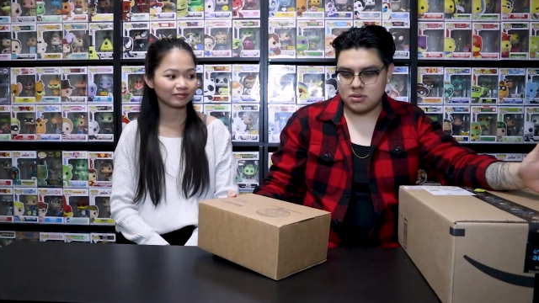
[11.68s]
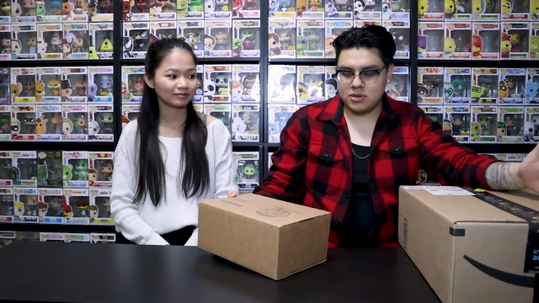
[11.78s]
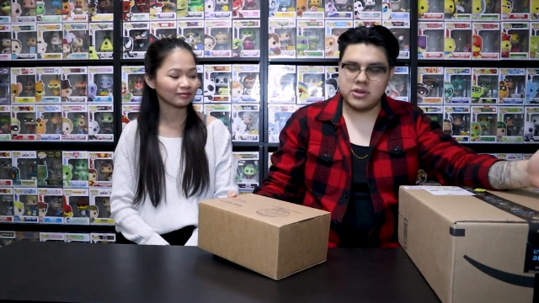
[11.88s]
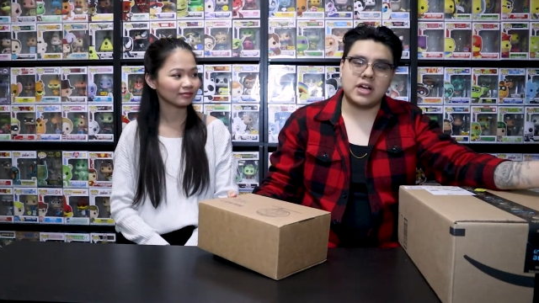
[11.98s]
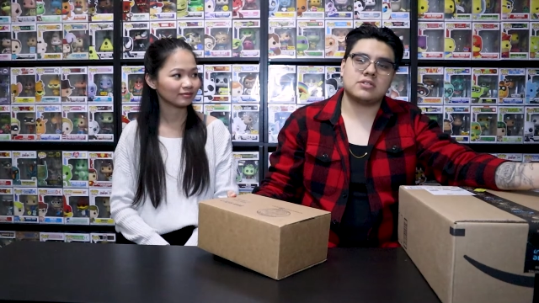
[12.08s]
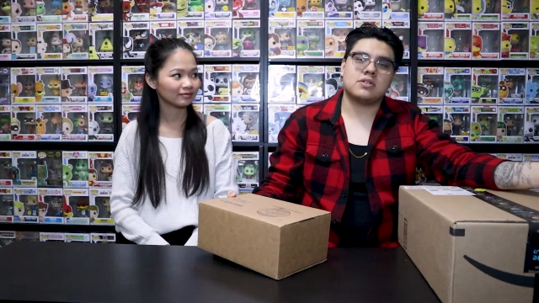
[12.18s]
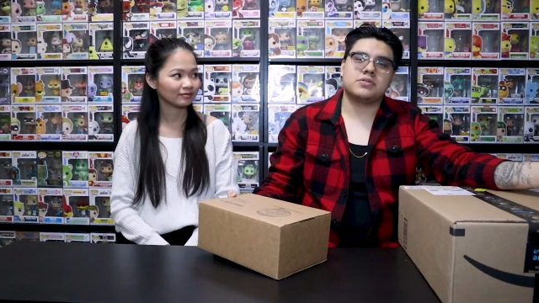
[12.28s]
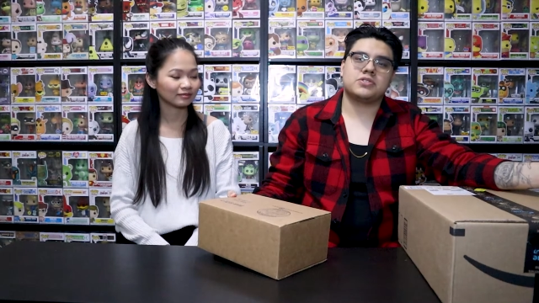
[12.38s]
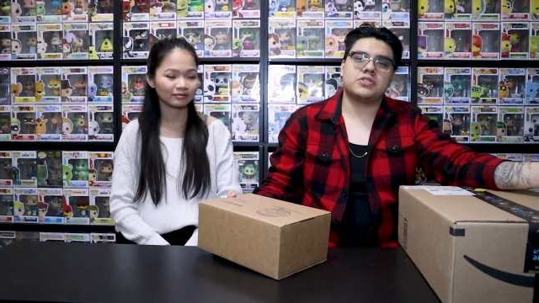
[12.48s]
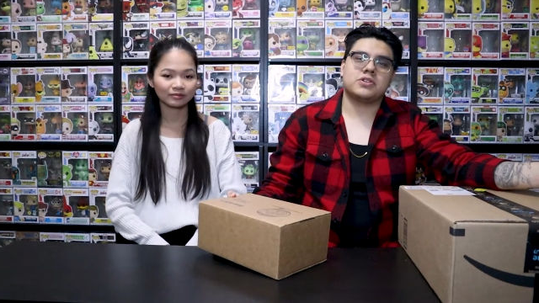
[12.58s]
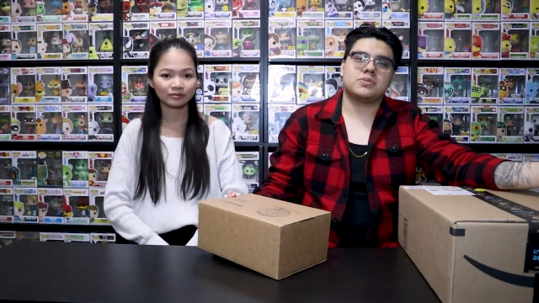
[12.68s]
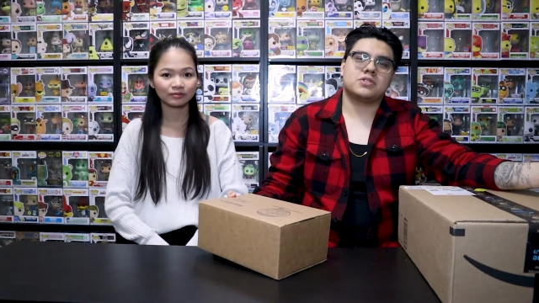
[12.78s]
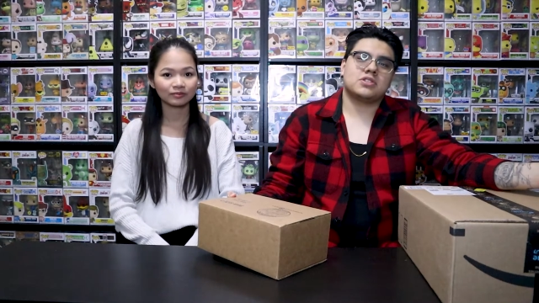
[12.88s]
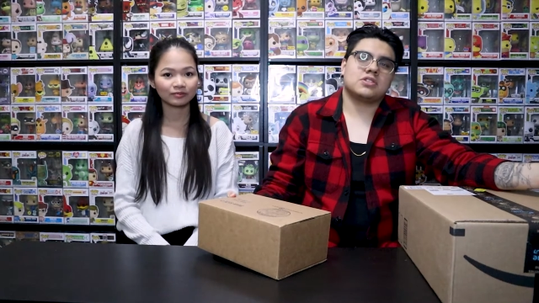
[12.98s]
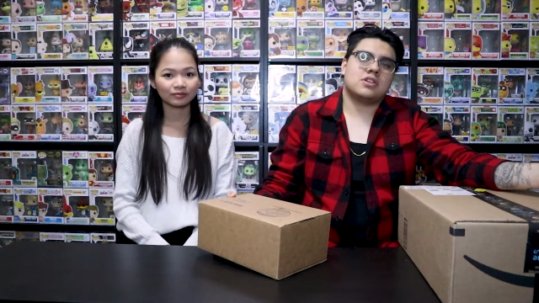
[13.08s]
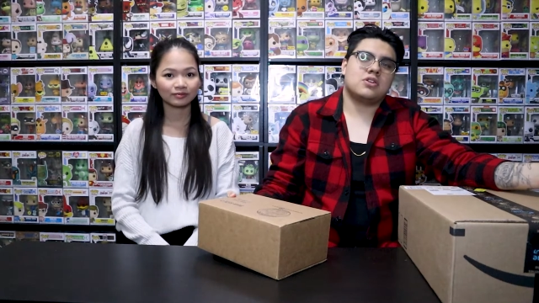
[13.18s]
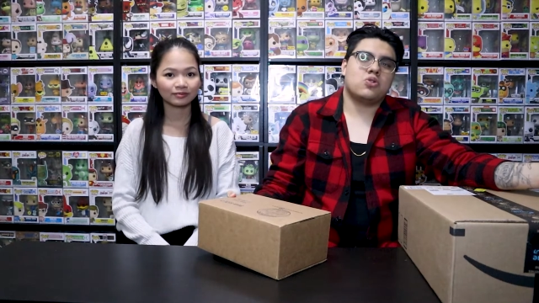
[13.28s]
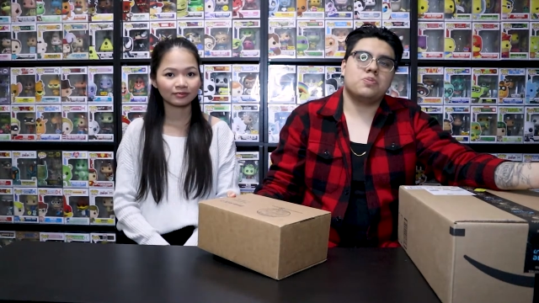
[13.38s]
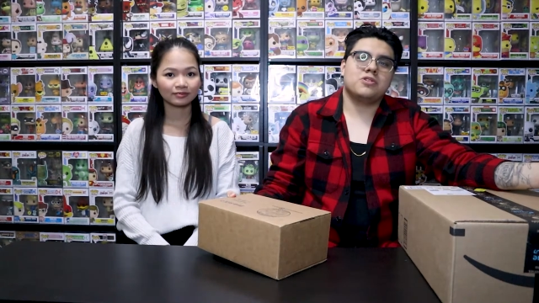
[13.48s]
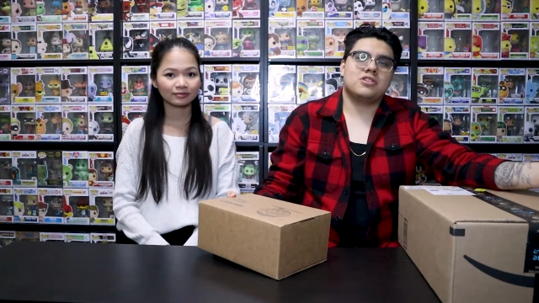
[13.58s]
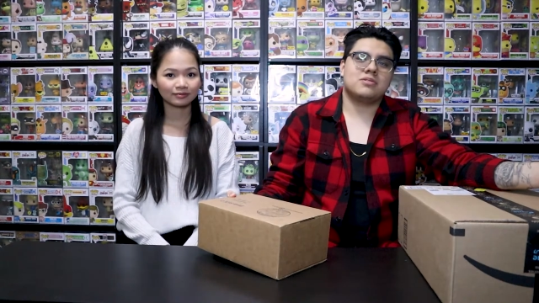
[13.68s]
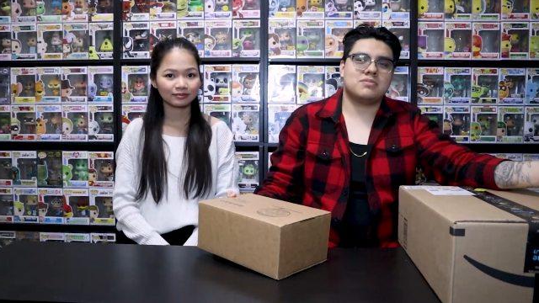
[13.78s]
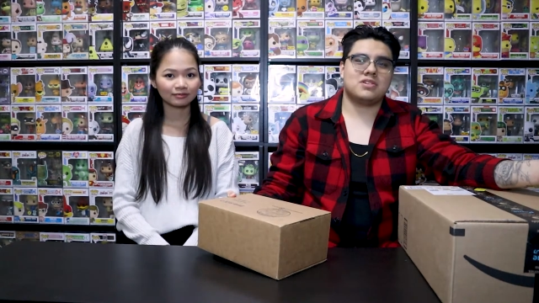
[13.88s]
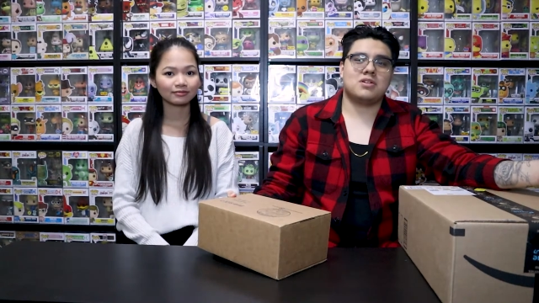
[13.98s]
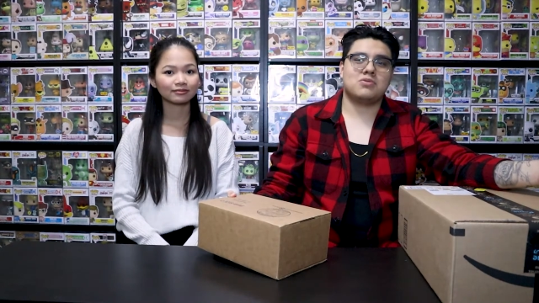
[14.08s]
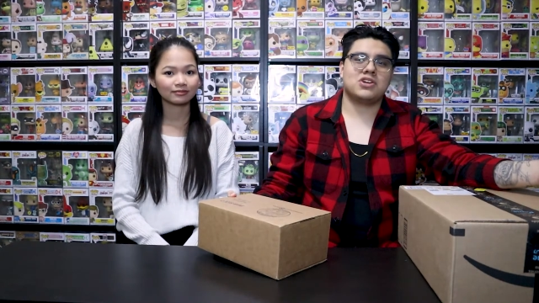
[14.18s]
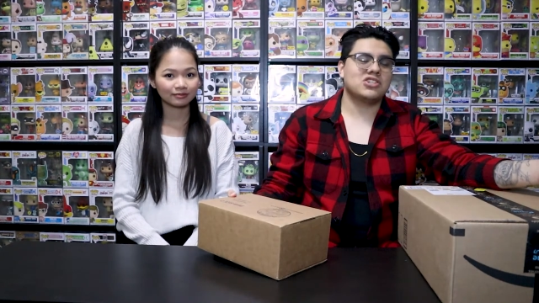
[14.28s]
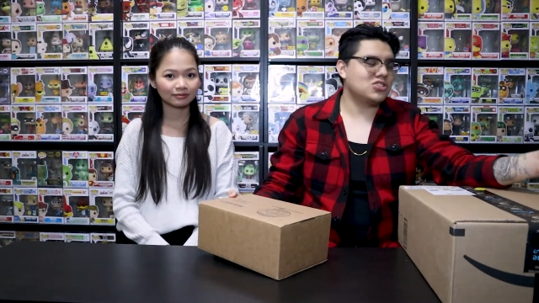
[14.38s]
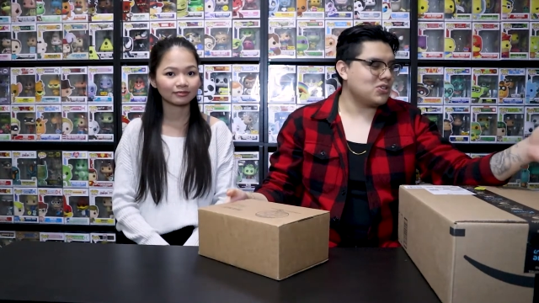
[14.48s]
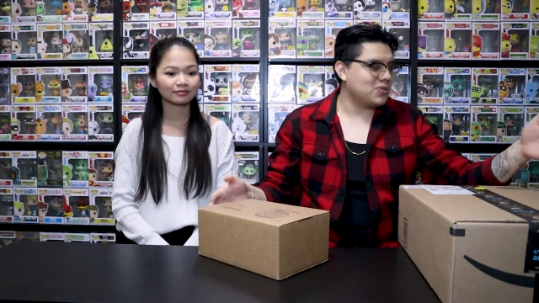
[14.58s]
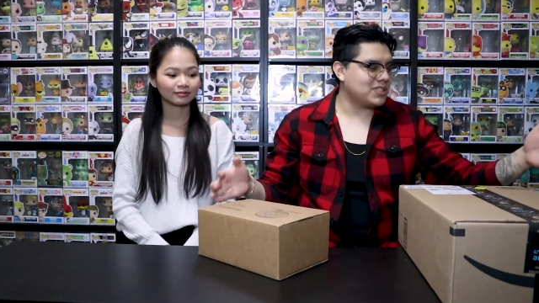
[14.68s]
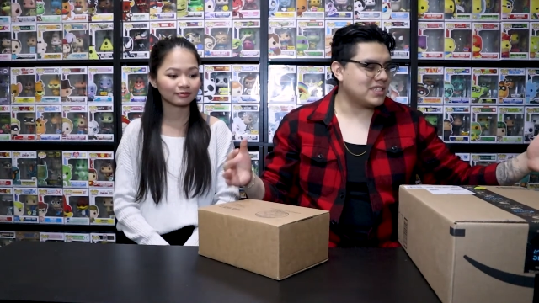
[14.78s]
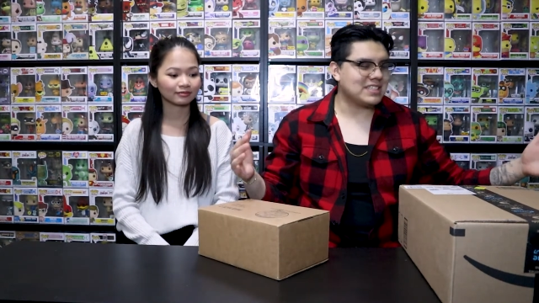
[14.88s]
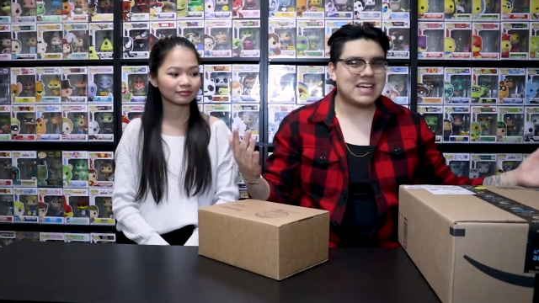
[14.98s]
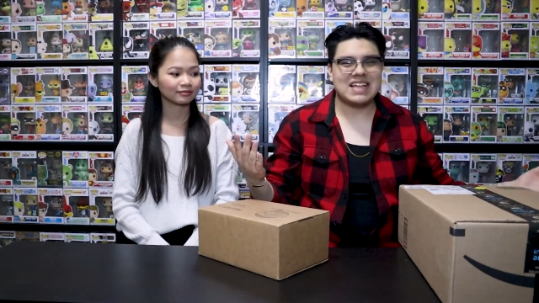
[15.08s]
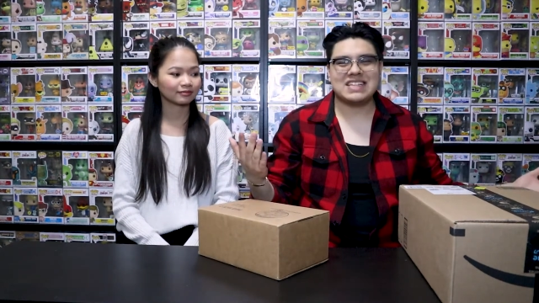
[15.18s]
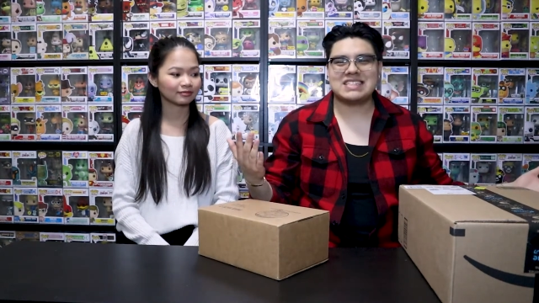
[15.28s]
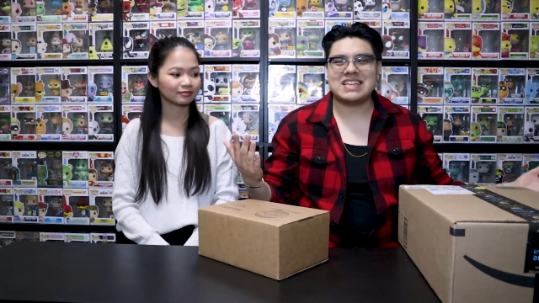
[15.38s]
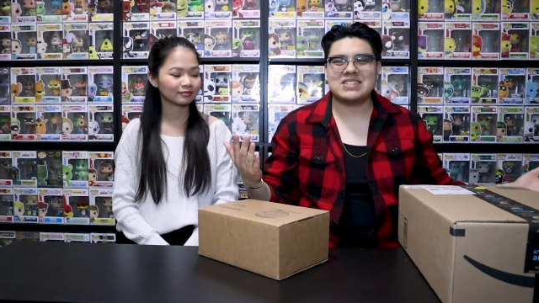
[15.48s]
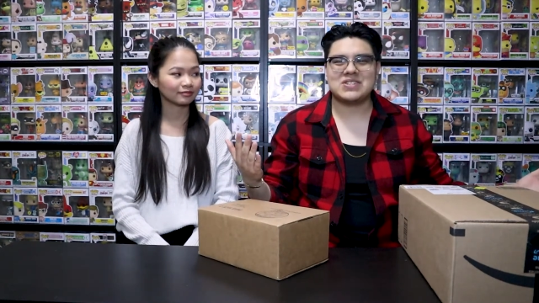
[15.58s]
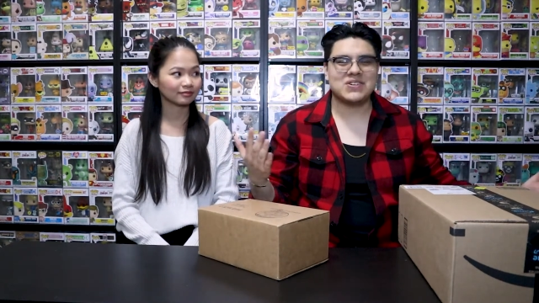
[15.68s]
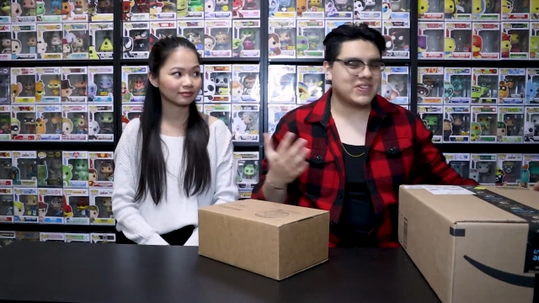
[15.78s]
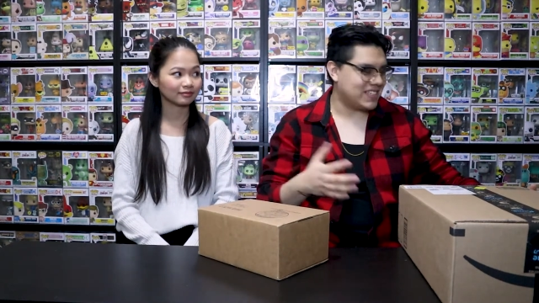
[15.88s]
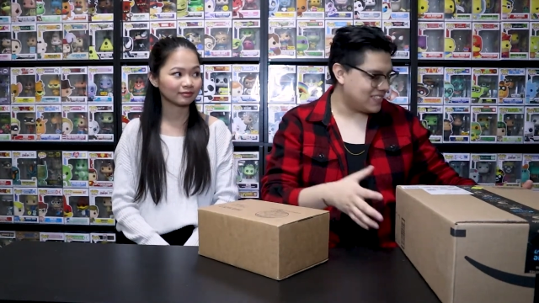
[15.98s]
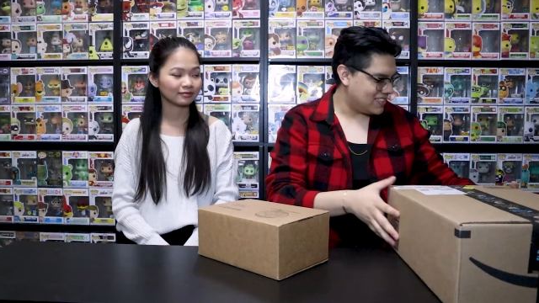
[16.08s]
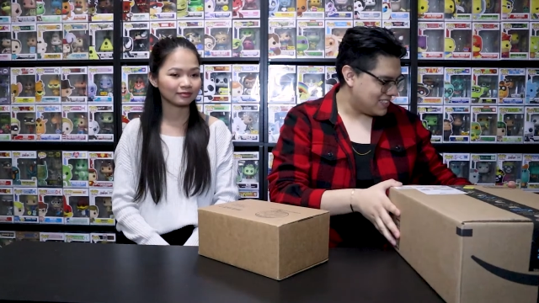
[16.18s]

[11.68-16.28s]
Speaker 1: you guys know the drill. We're just gonna open them and we're gonna show you what's inside. Let's get to it.